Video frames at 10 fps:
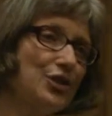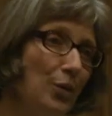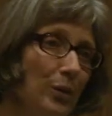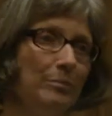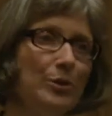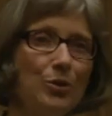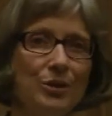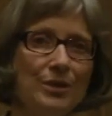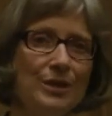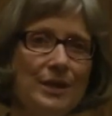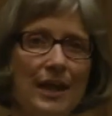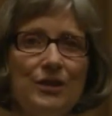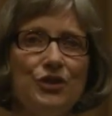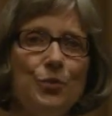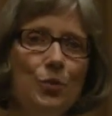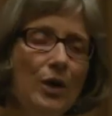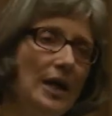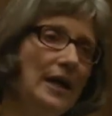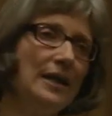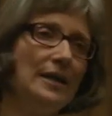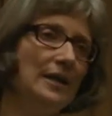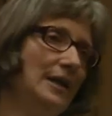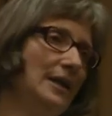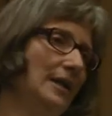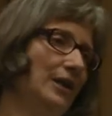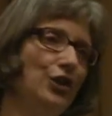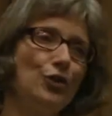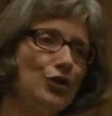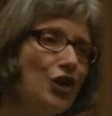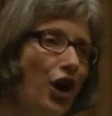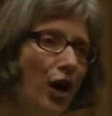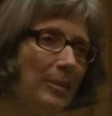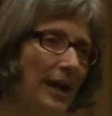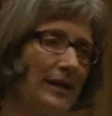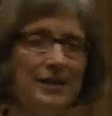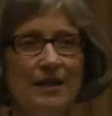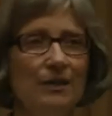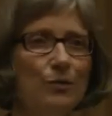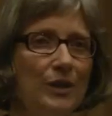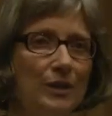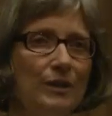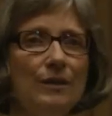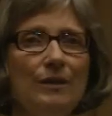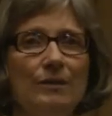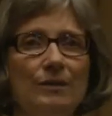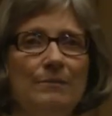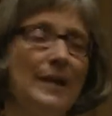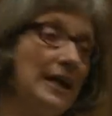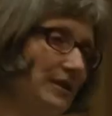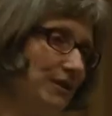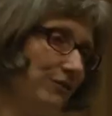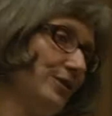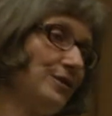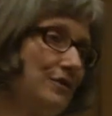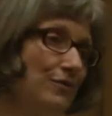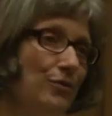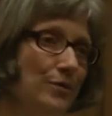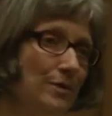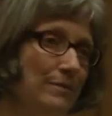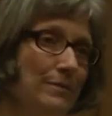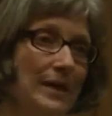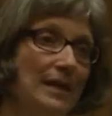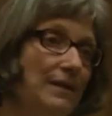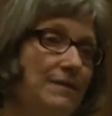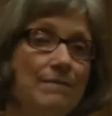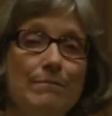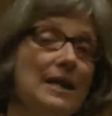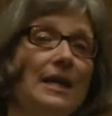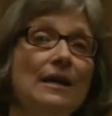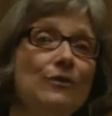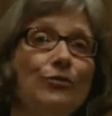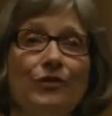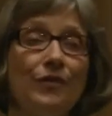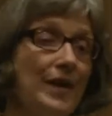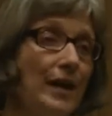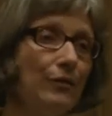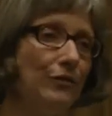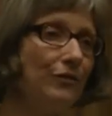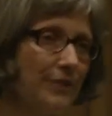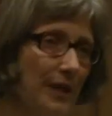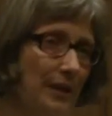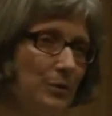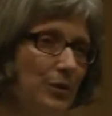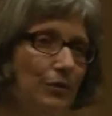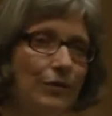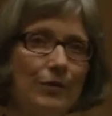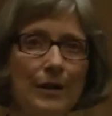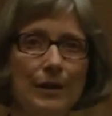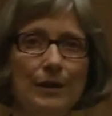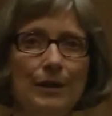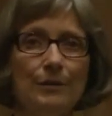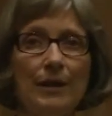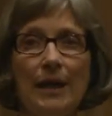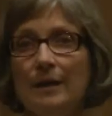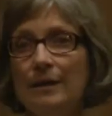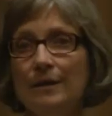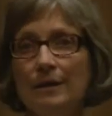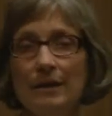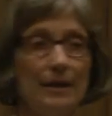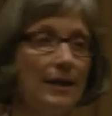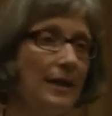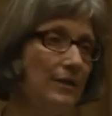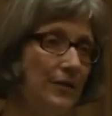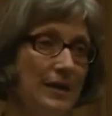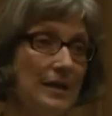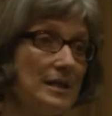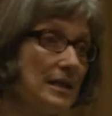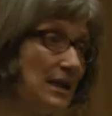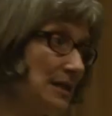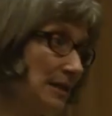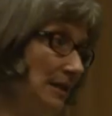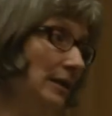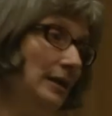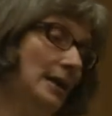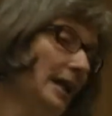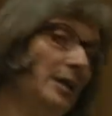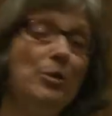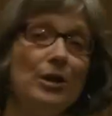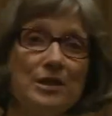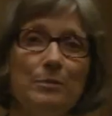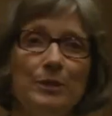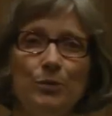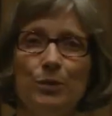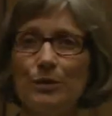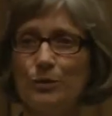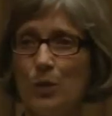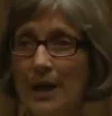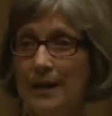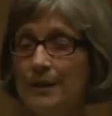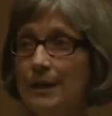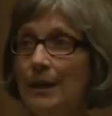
so important and to why your top acting will make a difference for many, many hundreds of thousands of animals, uh, Canada, Canada, United States, and, and possibly worldwide.